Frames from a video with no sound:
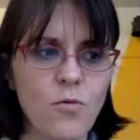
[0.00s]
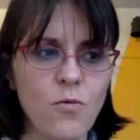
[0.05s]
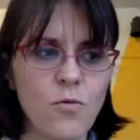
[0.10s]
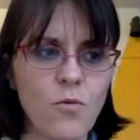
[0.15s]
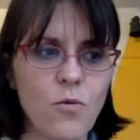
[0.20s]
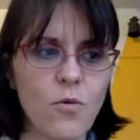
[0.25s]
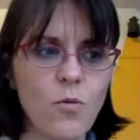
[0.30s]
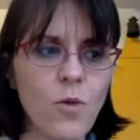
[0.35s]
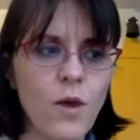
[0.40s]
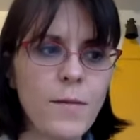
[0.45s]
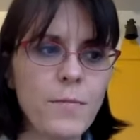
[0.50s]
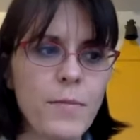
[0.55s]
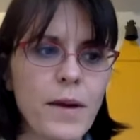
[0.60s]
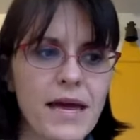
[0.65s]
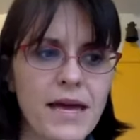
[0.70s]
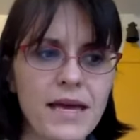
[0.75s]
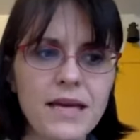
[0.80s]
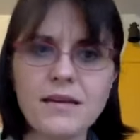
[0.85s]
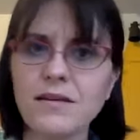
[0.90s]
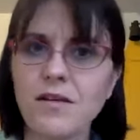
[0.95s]
what
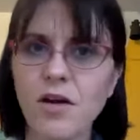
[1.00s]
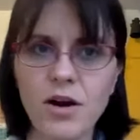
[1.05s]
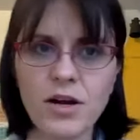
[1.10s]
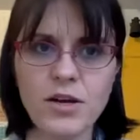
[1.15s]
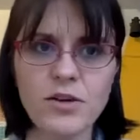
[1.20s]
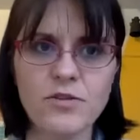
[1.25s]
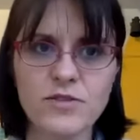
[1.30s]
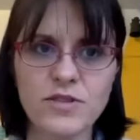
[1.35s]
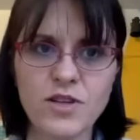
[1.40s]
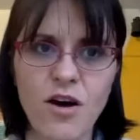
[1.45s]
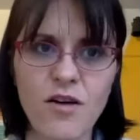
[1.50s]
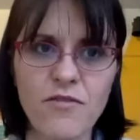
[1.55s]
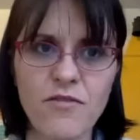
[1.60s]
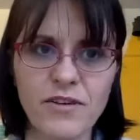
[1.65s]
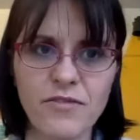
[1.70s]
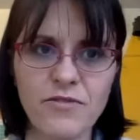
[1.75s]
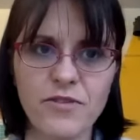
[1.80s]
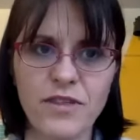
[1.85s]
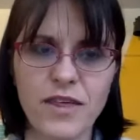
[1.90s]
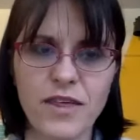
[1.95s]
pain are you
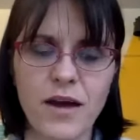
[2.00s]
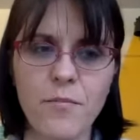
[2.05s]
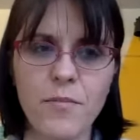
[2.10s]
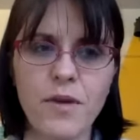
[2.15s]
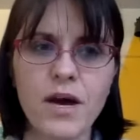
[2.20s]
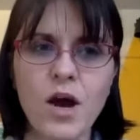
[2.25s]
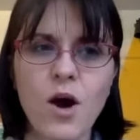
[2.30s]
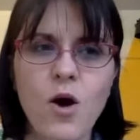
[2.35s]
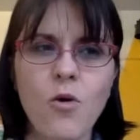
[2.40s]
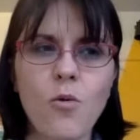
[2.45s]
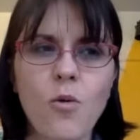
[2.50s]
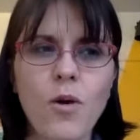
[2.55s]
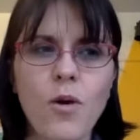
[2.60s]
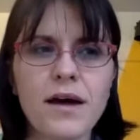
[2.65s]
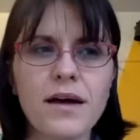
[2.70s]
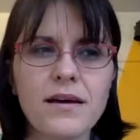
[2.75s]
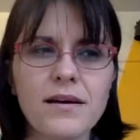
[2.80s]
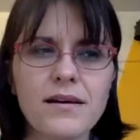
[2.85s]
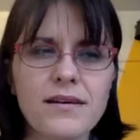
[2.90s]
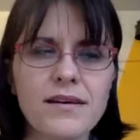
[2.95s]
solving for them?
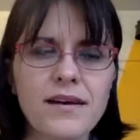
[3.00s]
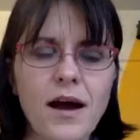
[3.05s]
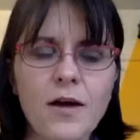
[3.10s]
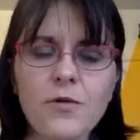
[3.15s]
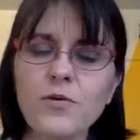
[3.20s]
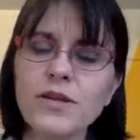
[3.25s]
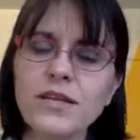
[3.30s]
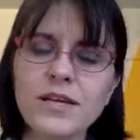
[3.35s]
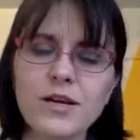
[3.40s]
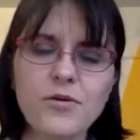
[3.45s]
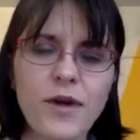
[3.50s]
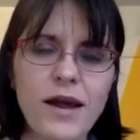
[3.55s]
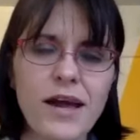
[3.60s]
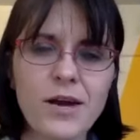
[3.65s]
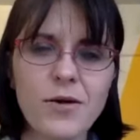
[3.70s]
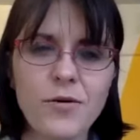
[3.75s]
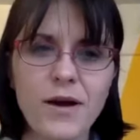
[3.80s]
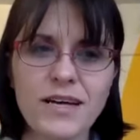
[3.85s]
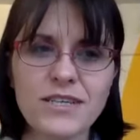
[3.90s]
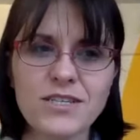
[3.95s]
What a really
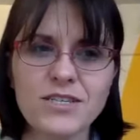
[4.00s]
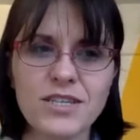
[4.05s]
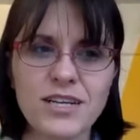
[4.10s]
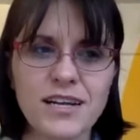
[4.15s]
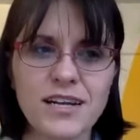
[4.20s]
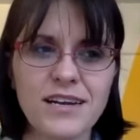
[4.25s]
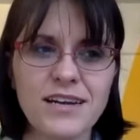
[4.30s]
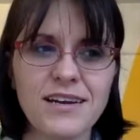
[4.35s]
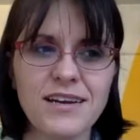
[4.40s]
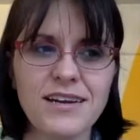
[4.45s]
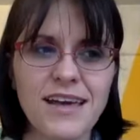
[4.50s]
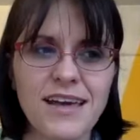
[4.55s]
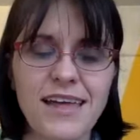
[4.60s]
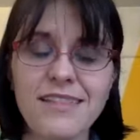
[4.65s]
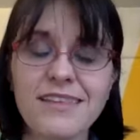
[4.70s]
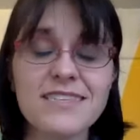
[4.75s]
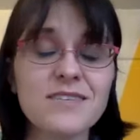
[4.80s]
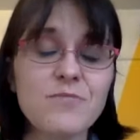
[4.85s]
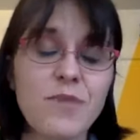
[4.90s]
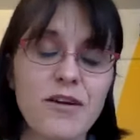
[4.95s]
great question, and
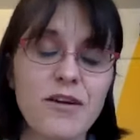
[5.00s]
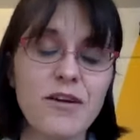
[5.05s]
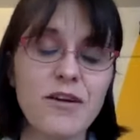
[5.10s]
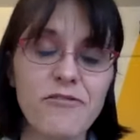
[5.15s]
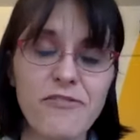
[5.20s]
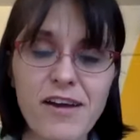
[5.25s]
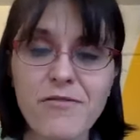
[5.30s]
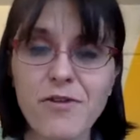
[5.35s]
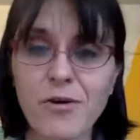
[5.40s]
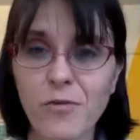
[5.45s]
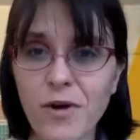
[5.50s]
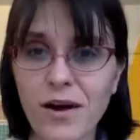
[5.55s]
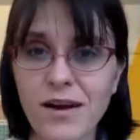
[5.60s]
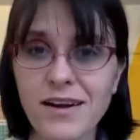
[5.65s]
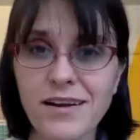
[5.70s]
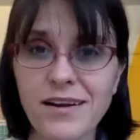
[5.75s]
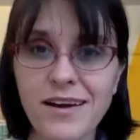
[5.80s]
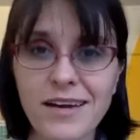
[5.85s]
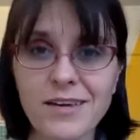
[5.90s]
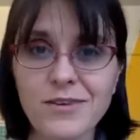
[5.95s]
this is my favorite one,
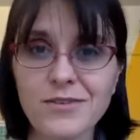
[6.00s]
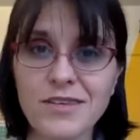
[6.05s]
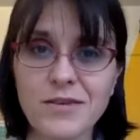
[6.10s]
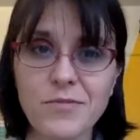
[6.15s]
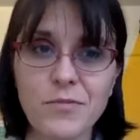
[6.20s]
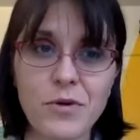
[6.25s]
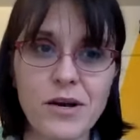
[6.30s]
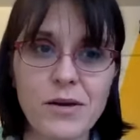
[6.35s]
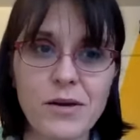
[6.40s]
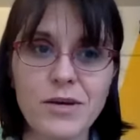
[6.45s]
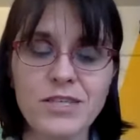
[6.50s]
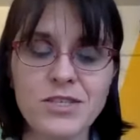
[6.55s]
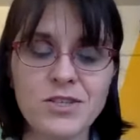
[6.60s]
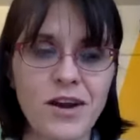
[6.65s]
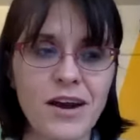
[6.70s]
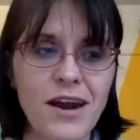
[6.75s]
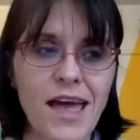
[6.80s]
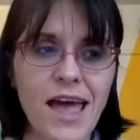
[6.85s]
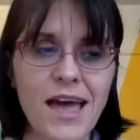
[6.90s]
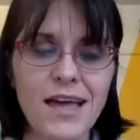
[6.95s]
and I use it pretty much
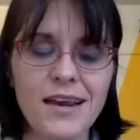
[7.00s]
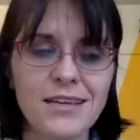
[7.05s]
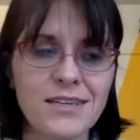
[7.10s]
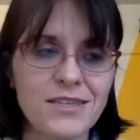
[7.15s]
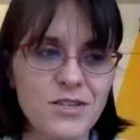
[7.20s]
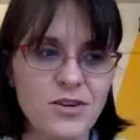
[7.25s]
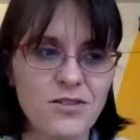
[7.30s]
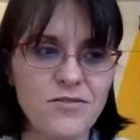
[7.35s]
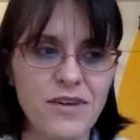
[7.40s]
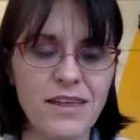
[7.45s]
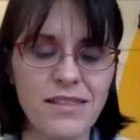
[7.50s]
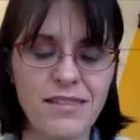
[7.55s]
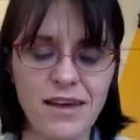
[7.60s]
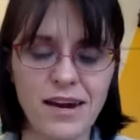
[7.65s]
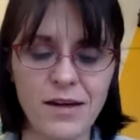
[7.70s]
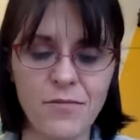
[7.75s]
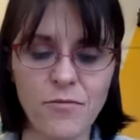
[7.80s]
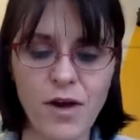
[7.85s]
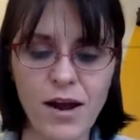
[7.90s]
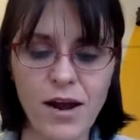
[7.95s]
on any survey that
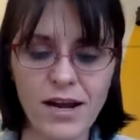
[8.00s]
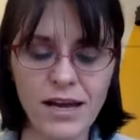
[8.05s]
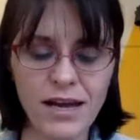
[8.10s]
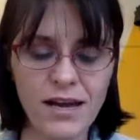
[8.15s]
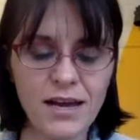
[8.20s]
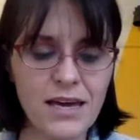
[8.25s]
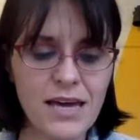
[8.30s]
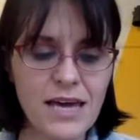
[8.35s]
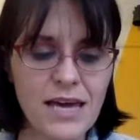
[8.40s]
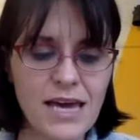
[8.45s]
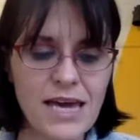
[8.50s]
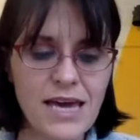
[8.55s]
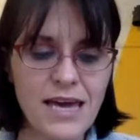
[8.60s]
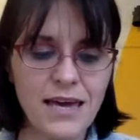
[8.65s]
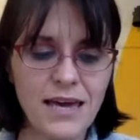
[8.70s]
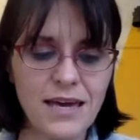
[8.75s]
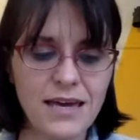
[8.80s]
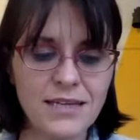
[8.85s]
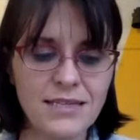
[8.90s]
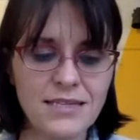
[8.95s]
I'm writing,
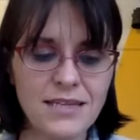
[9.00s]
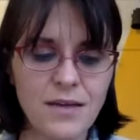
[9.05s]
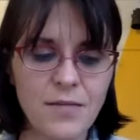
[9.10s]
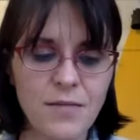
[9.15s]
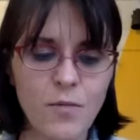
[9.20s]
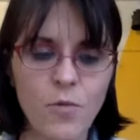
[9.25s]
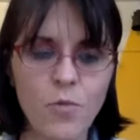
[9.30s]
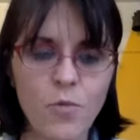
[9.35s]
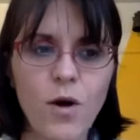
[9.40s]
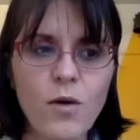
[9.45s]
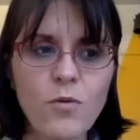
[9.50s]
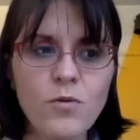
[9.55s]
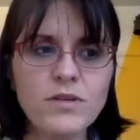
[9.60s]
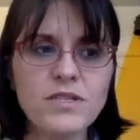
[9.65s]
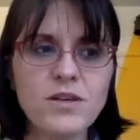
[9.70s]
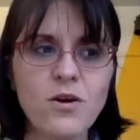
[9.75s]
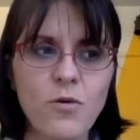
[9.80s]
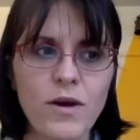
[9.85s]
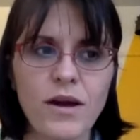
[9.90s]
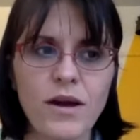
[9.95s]
is what
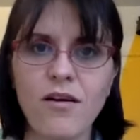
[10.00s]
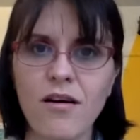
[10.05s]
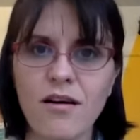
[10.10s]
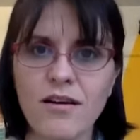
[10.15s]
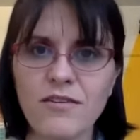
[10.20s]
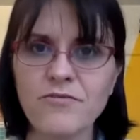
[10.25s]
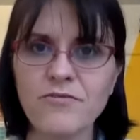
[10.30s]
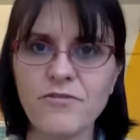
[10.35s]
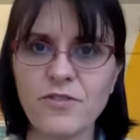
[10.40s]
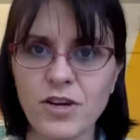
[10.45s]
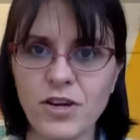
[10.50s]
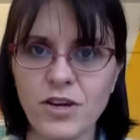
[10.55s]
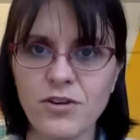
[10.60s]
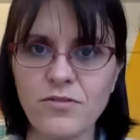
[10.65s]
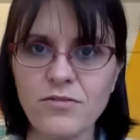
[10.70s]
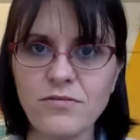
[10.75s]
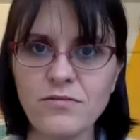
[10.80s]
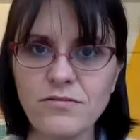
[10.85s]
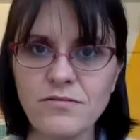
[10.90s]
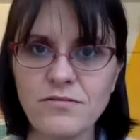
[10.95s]
was going on for you